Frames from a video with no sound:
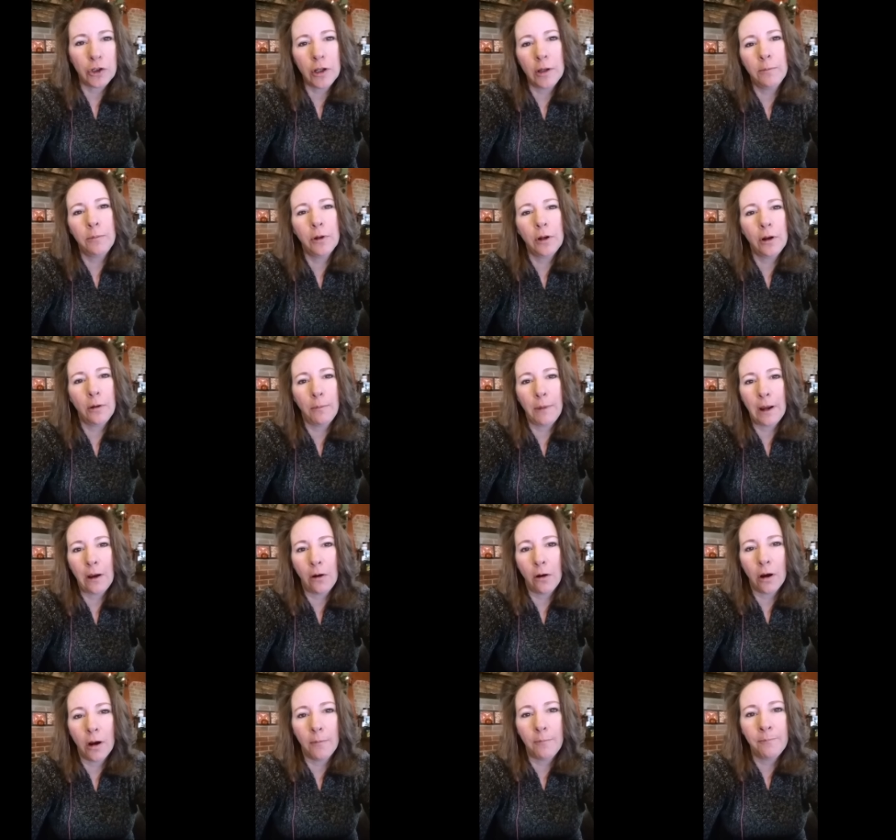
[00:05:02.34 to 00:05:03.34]
she had put on my
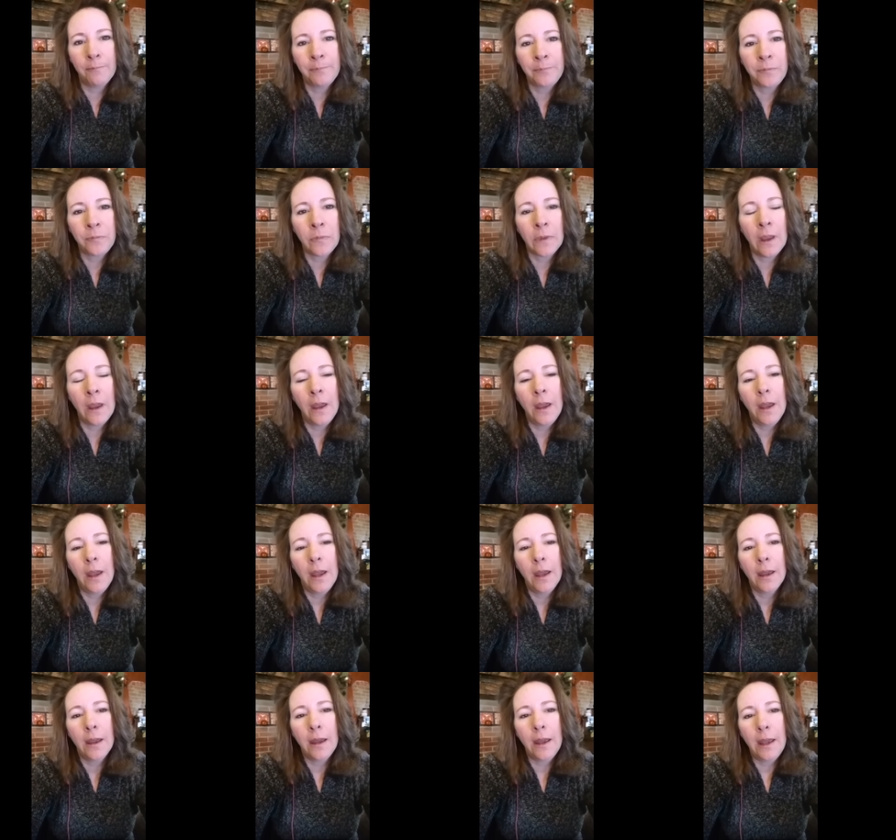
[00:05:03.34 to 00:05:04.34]
arm.
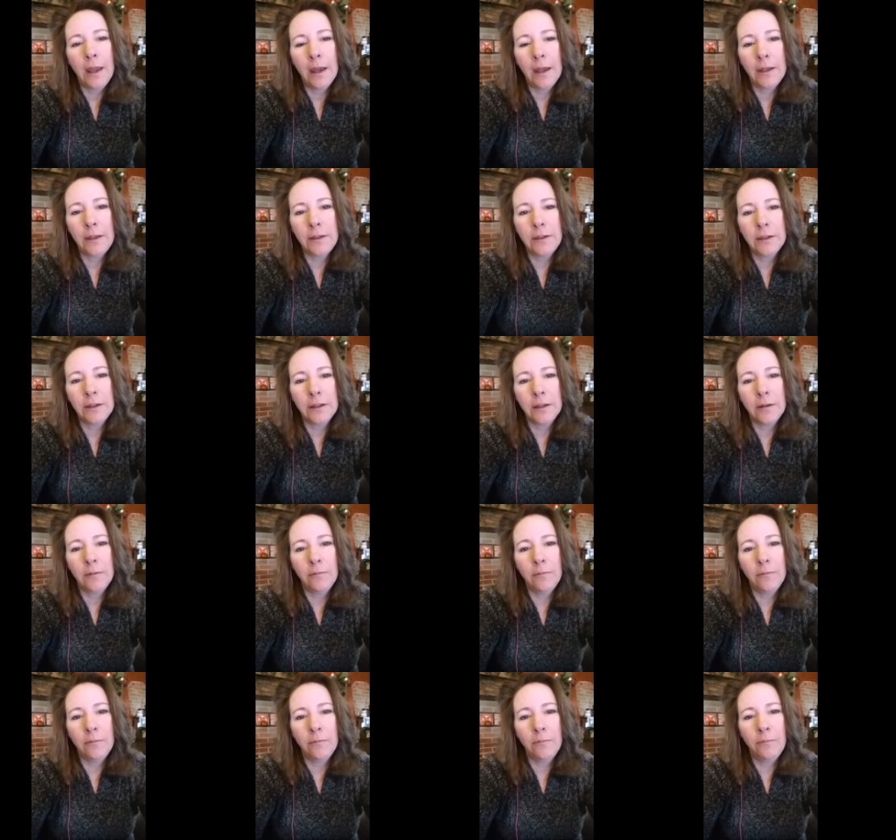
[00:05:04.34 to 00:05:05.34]
And
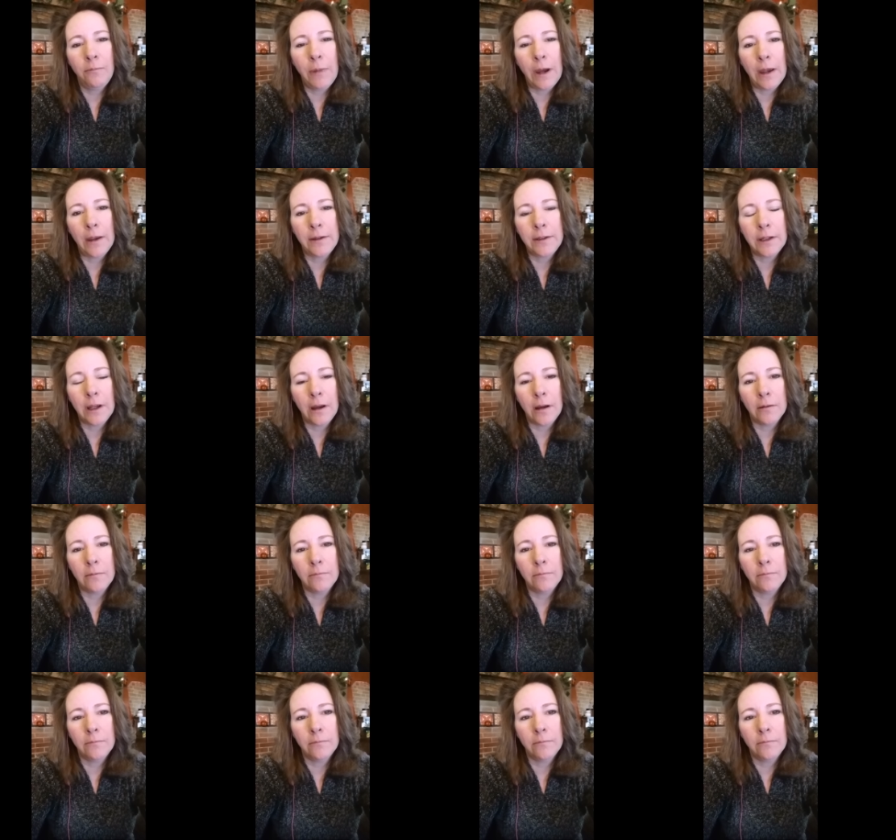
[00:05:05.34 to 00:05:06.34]
but
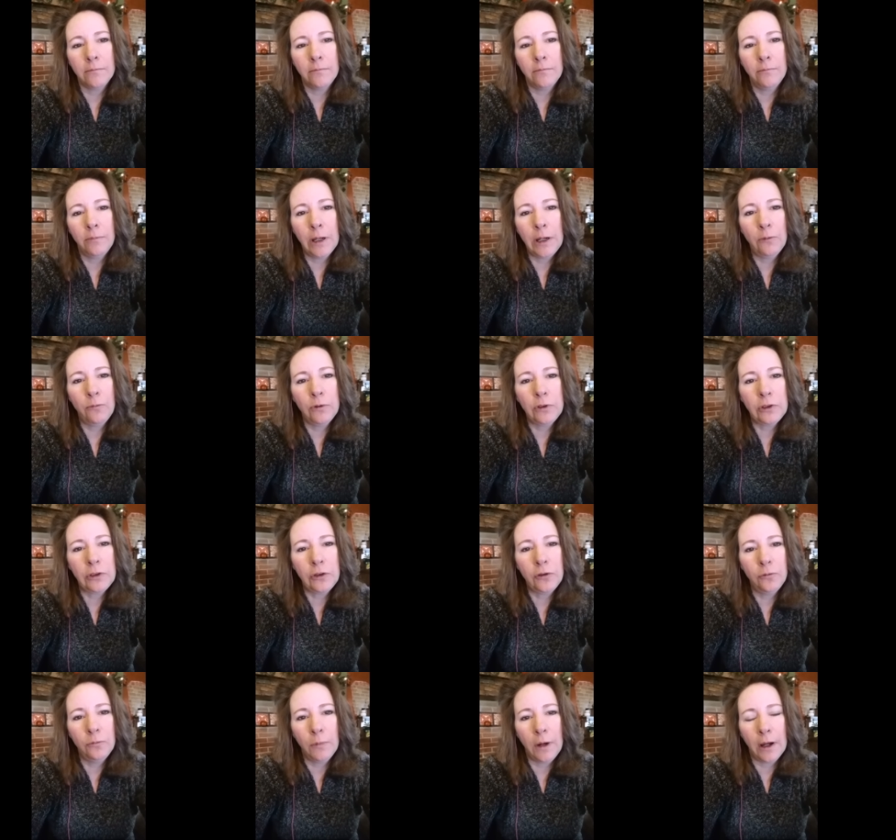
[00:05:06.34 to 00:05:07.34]
um, but it was
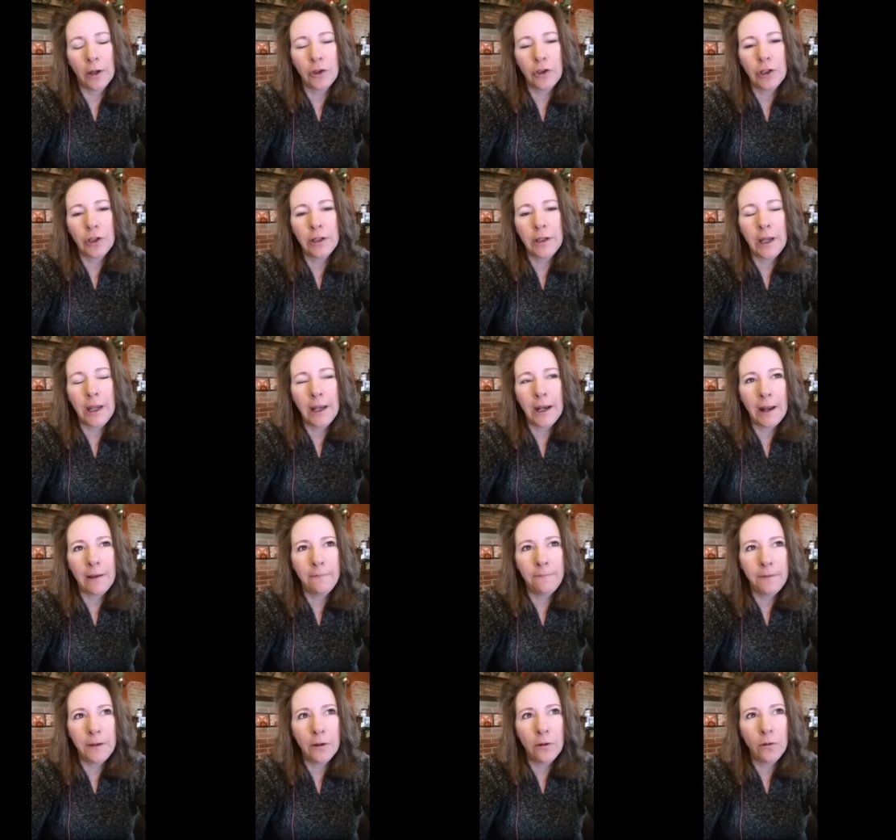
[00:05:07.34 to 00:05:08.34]
too much, and and I
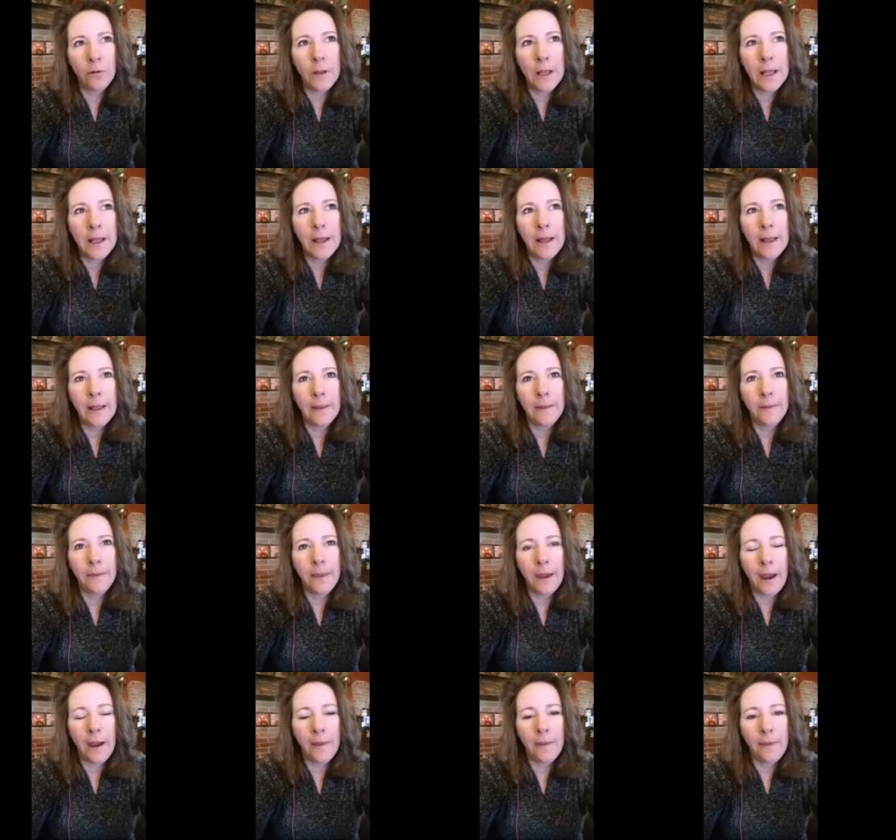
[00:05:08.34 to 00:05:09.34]
feel
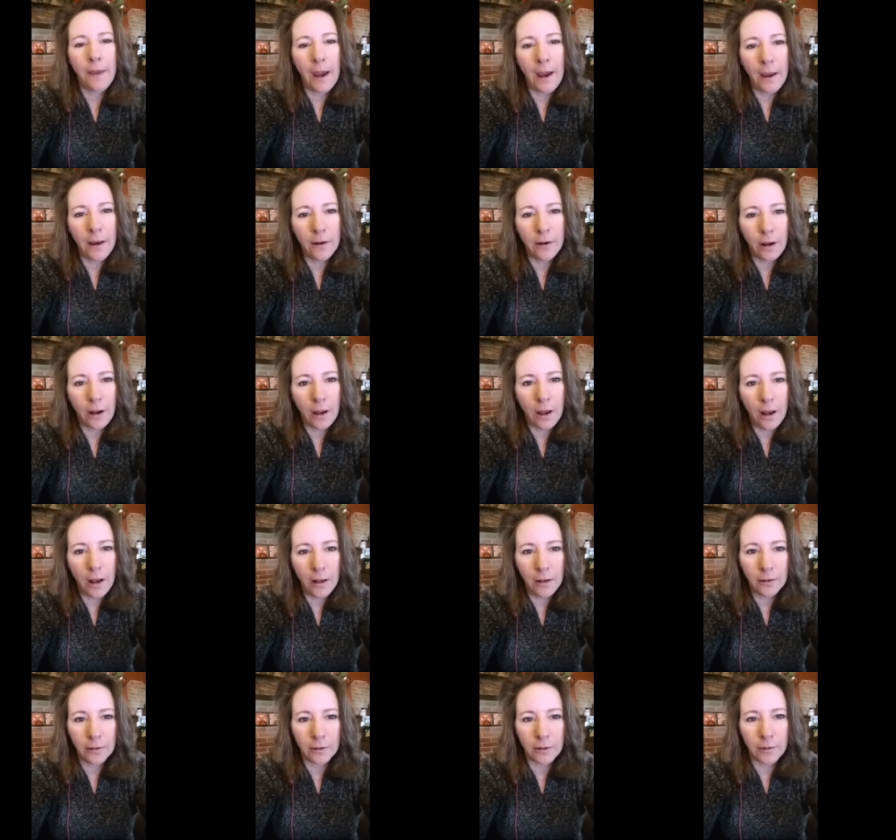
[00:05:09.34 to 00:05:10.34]
that that
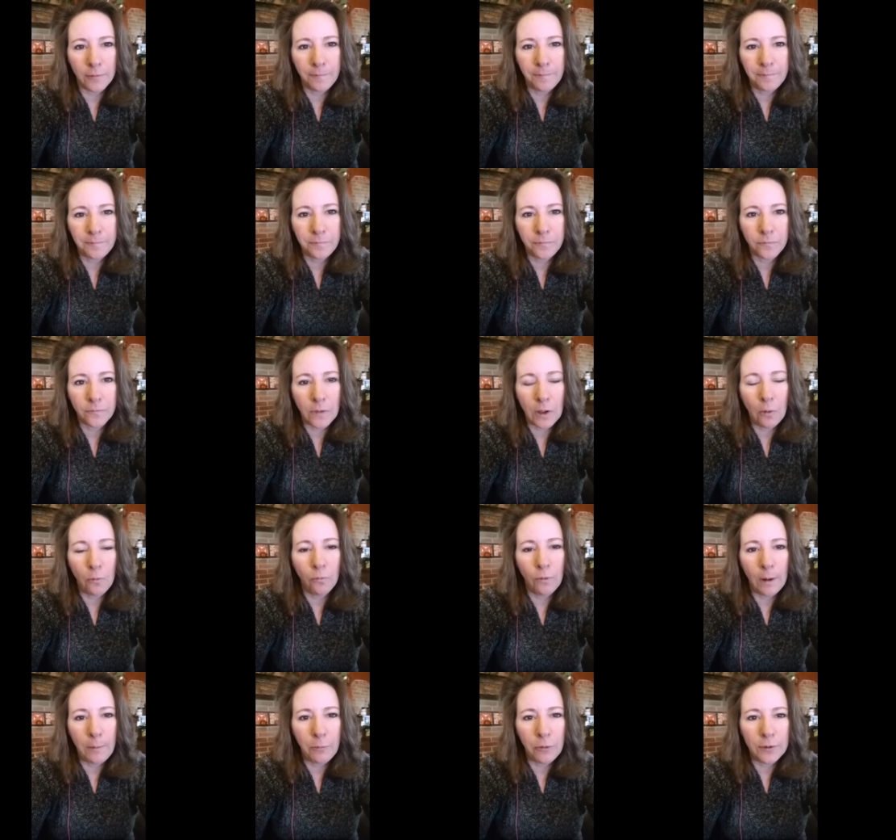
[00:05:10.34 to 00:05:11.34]
color
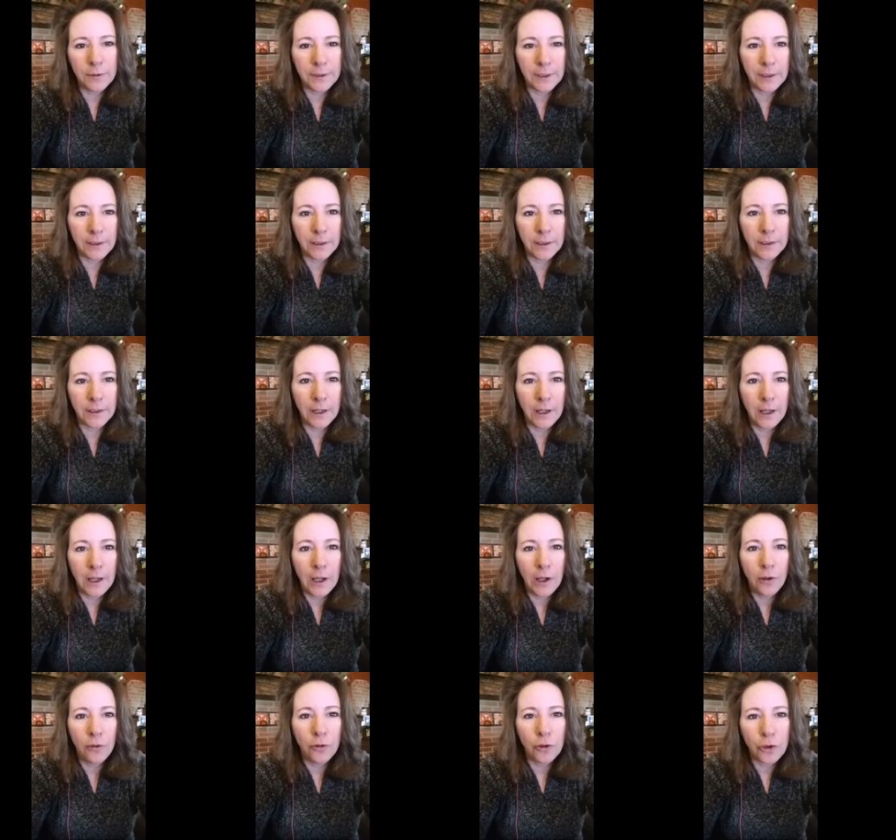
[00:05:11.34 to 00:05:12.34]
represented
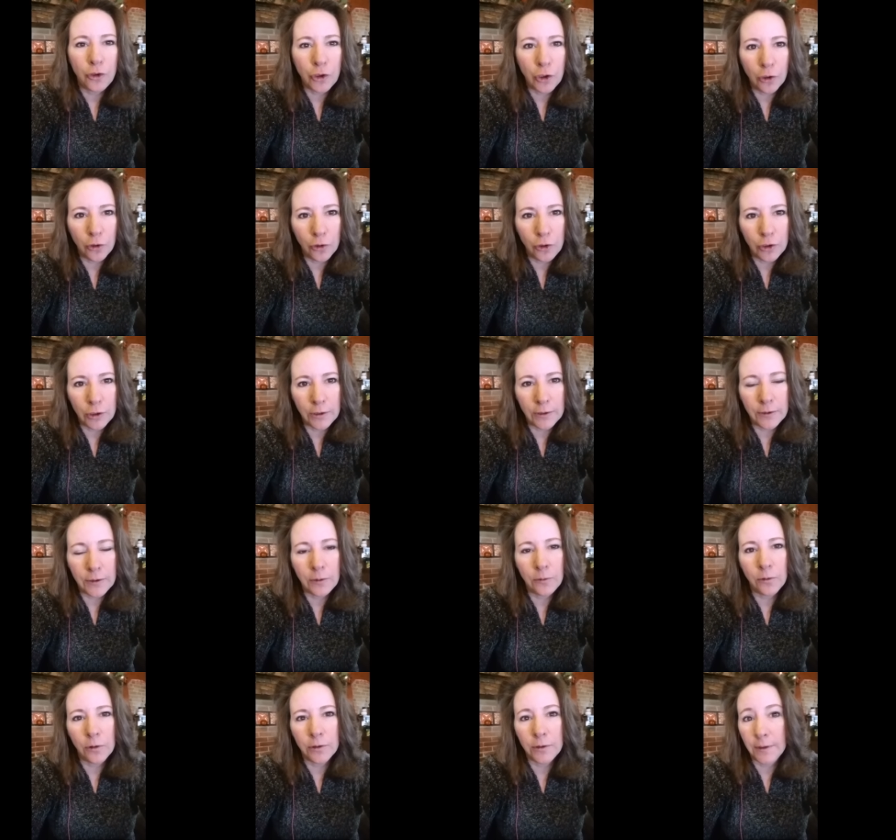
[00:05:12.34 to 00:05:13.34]
the churches
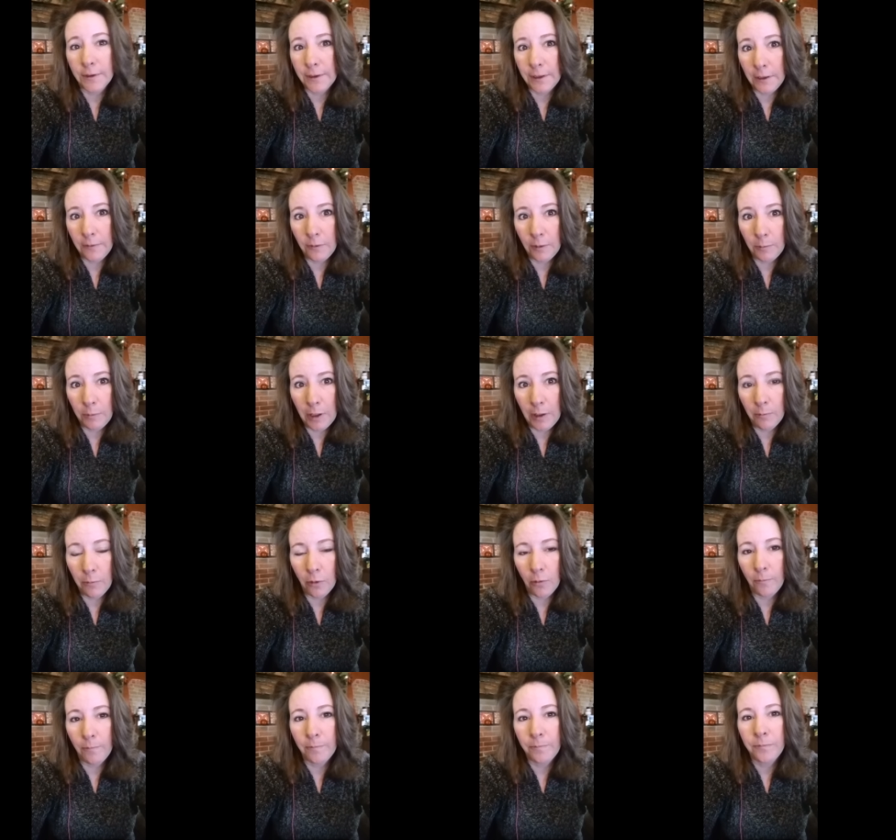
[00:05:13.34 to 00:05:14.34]
who are deceiving
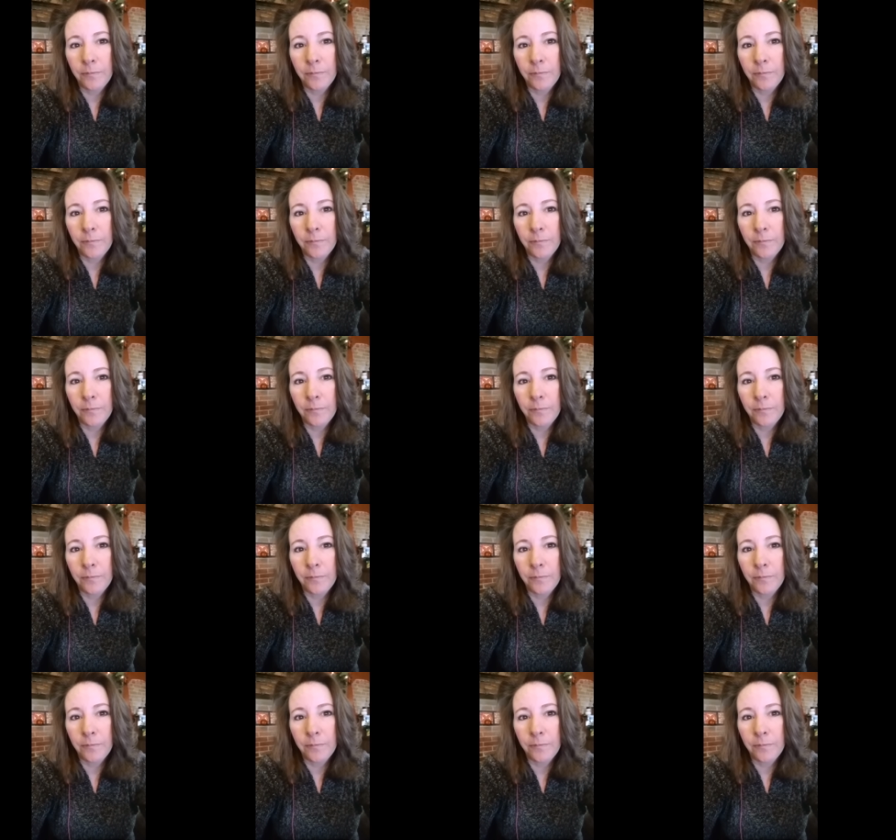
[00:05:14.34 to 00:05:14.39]
people.